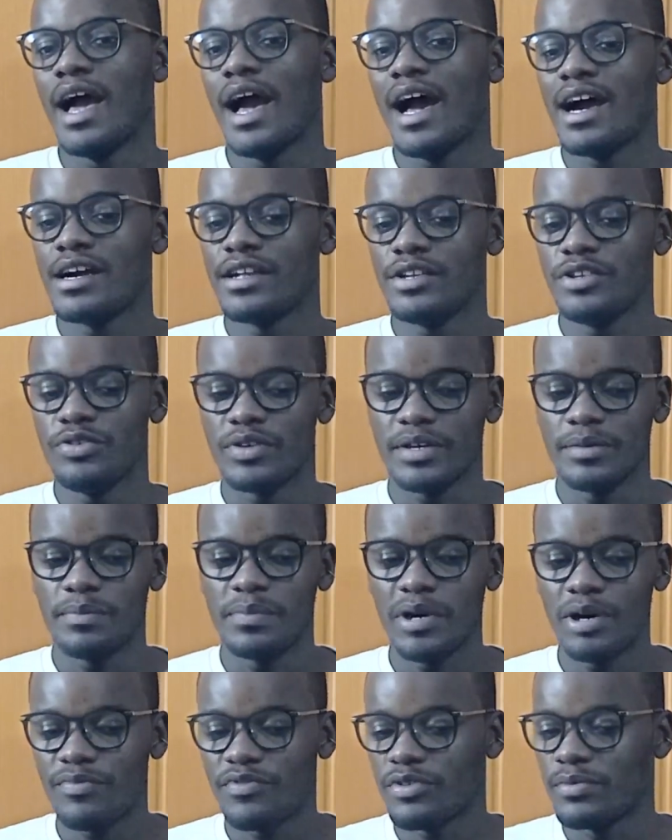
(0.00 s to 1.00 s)
and you can
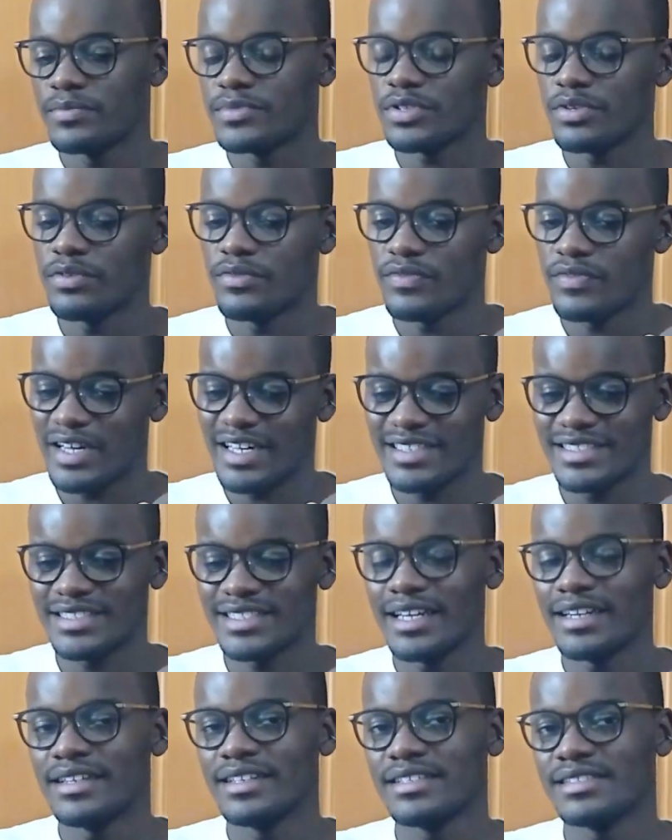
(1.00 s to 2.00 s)
pump from sort of a
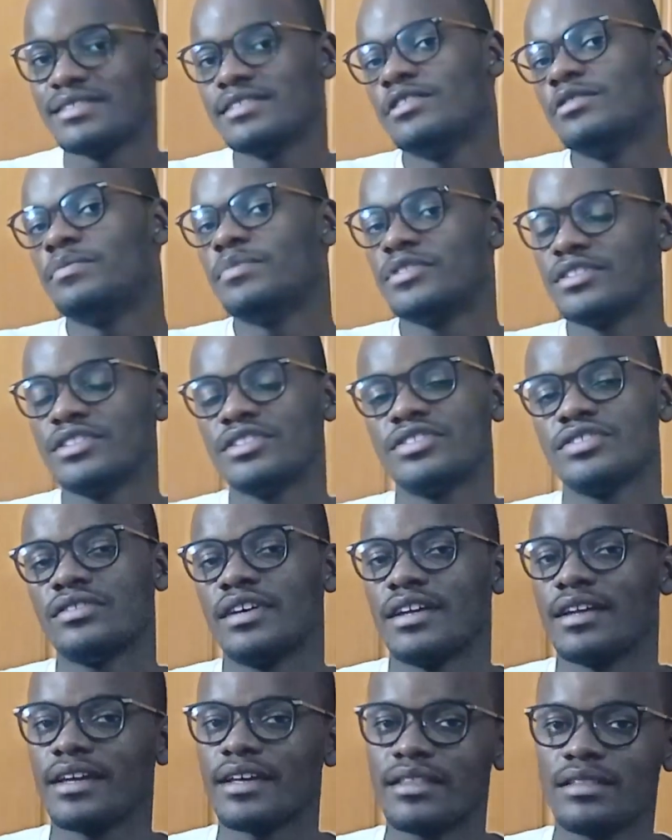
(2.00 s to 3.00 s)
standing still position
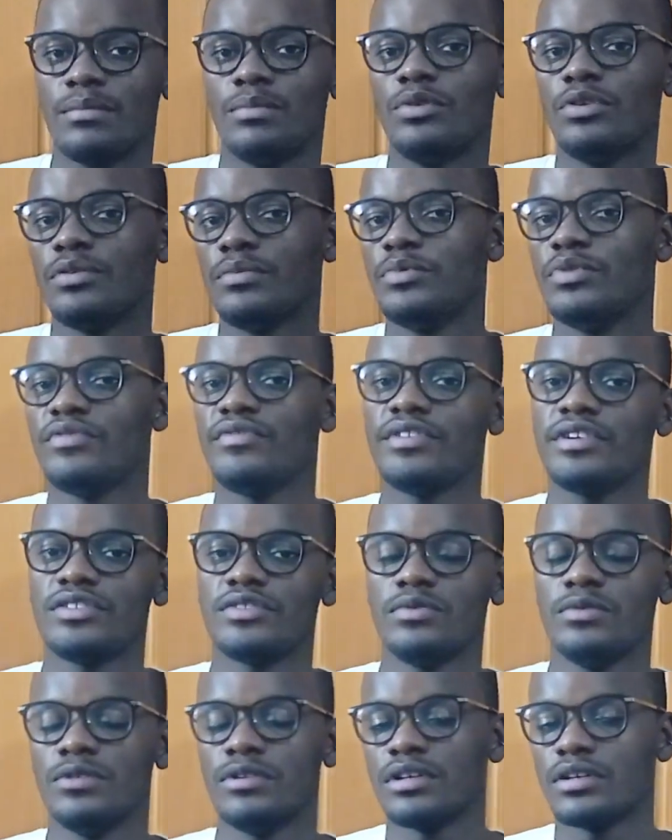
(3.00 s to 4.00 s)
and get the board moving
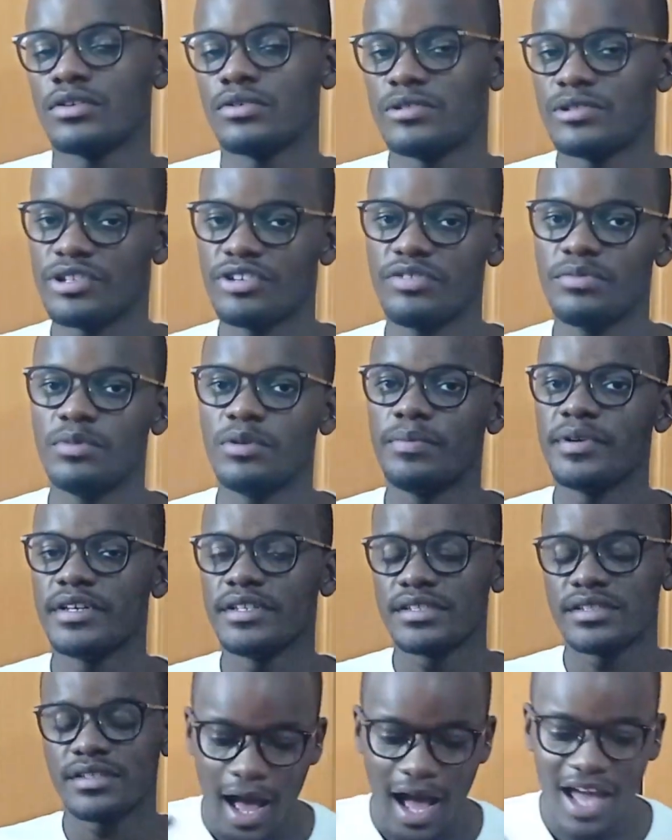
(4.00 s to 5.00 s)
to a considerable
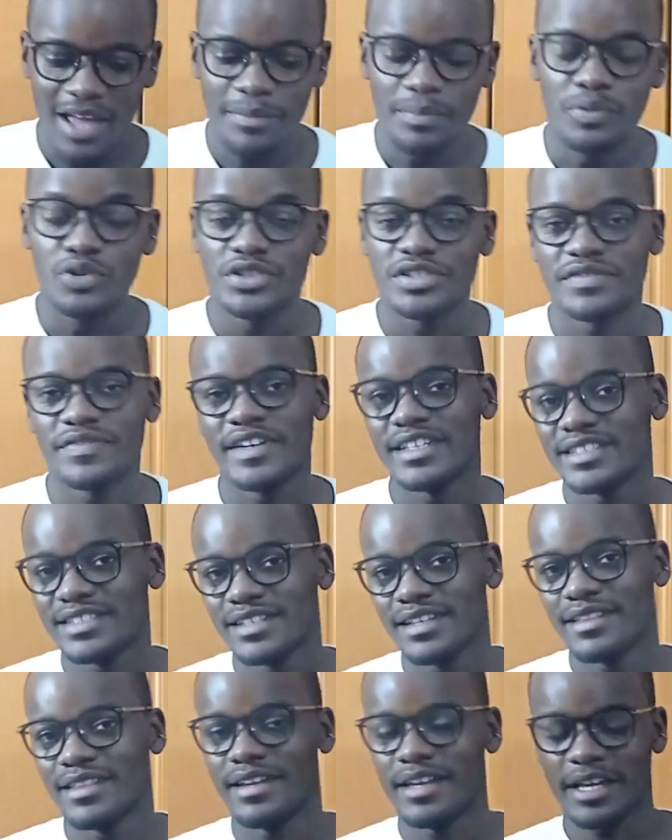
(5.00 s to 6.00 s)
pace. I push
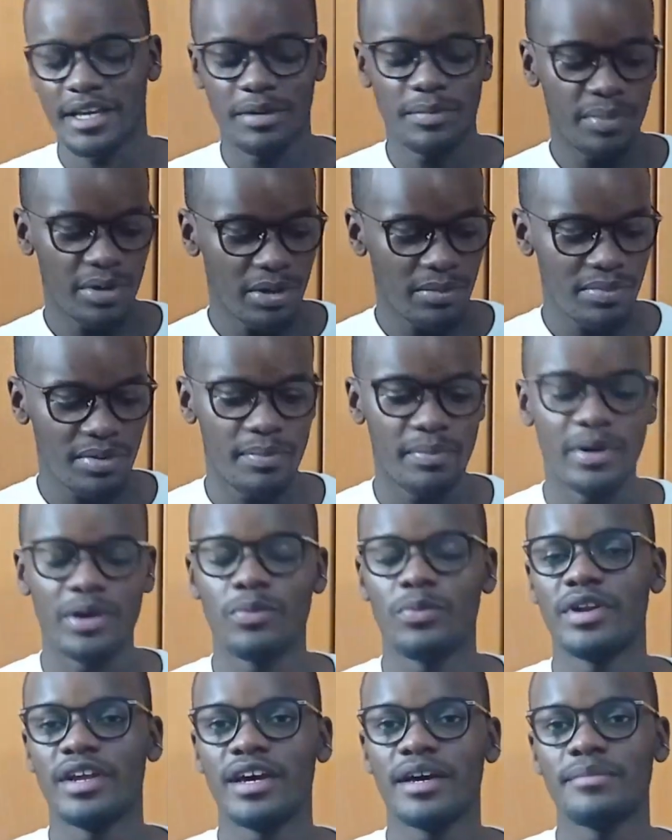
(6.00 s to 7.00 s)
faster than I can pump, but
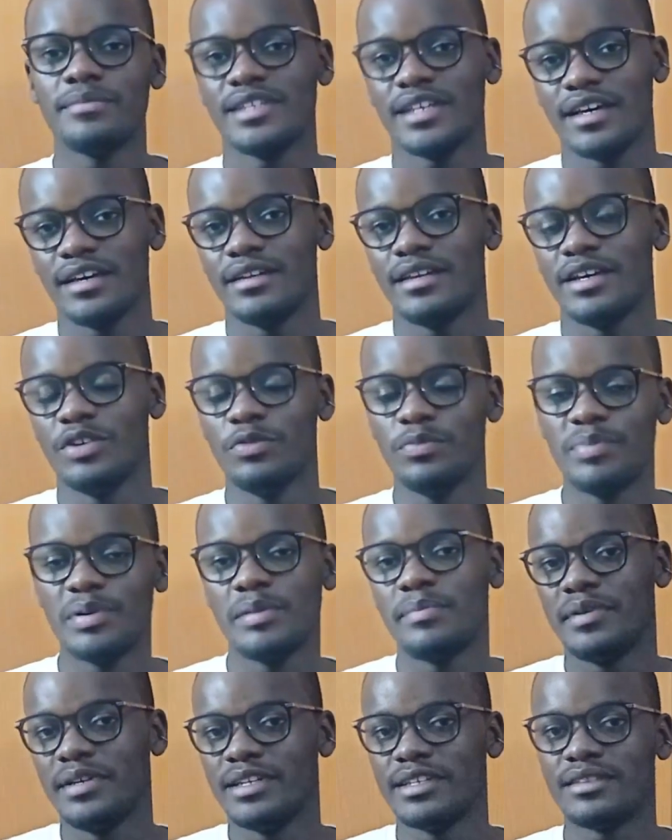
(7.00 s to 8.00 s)
when I am tired, I do
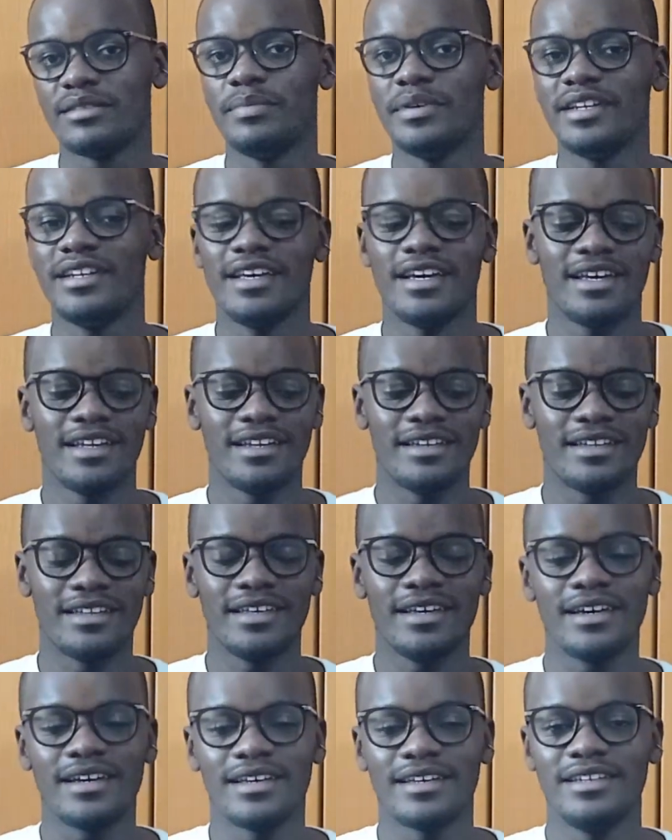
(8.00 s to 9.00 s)
pump a little bit and
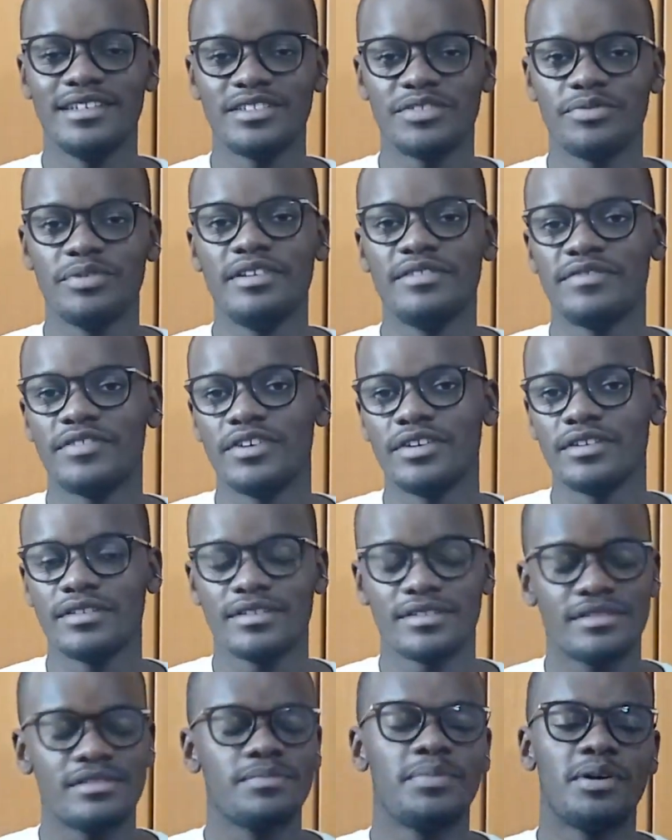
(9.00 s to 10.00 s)
yeah, it is really fun
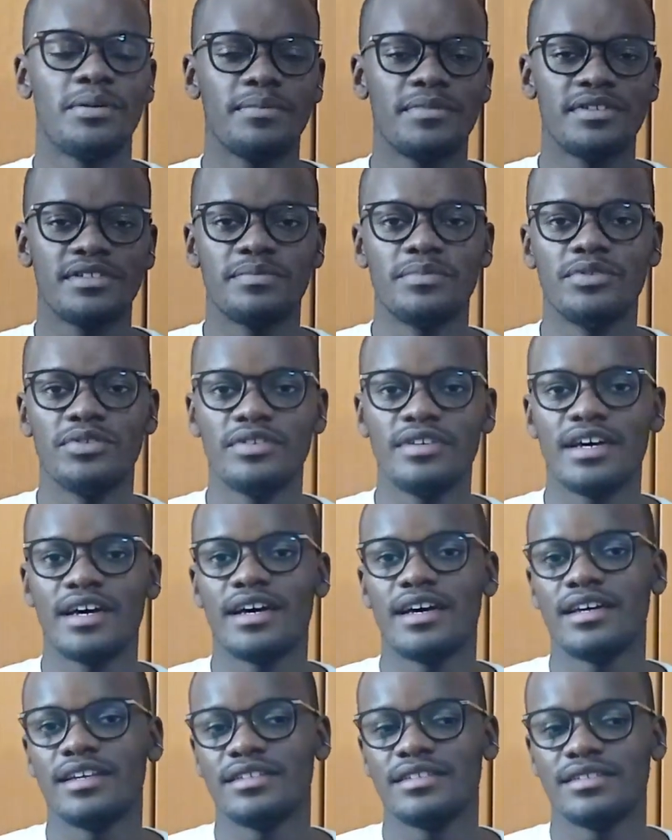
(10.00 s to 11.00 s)
to pump this board
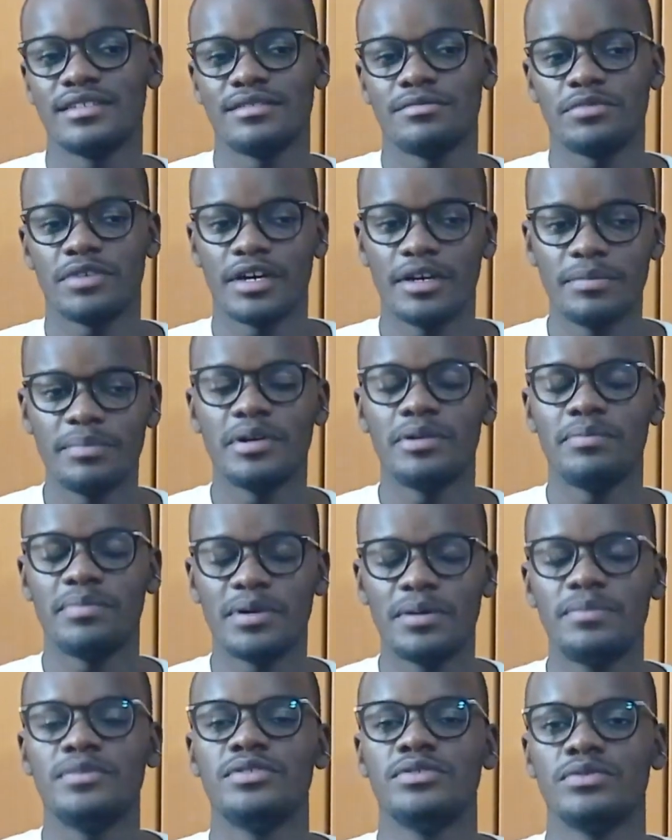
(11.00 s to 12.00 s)
and can pump
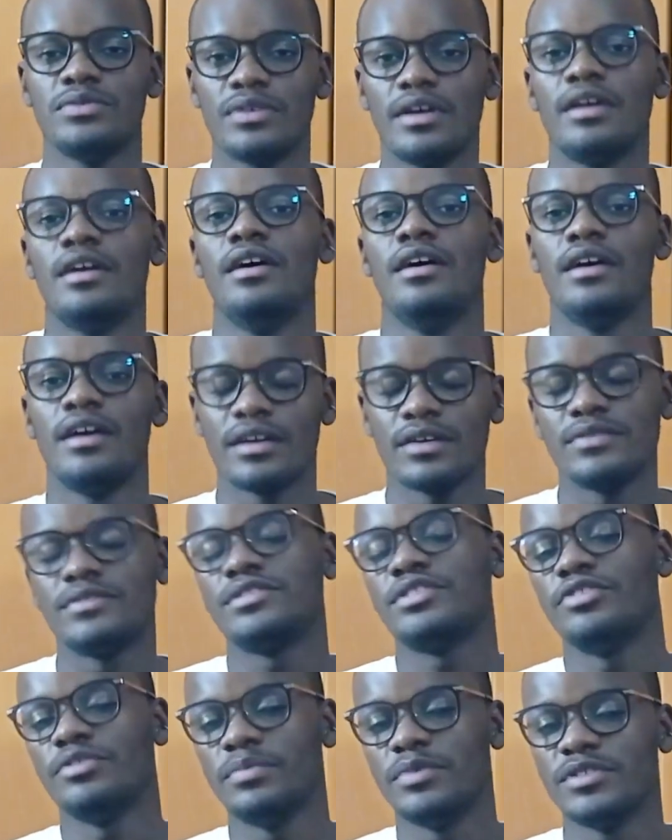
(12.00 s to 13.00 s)
up to
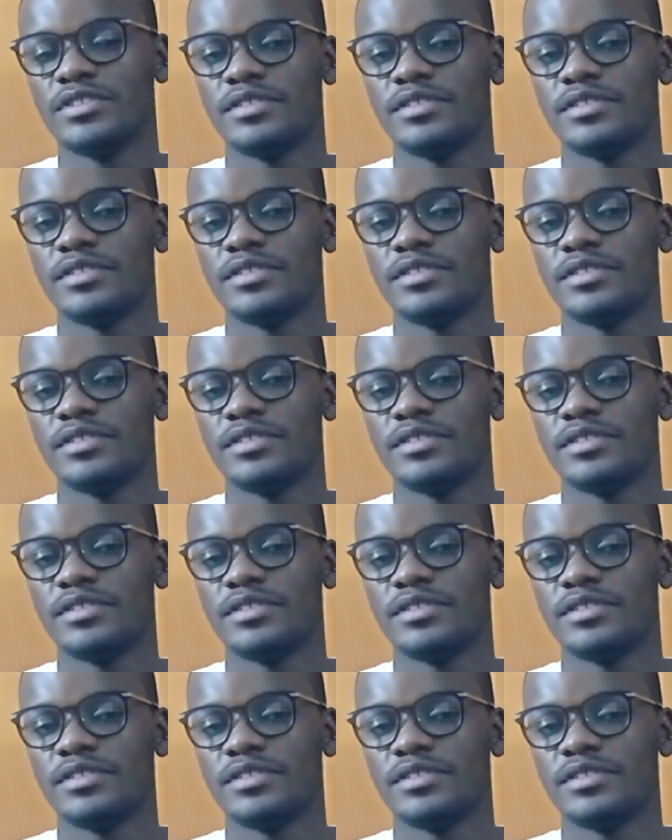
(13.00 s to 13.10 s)
considerable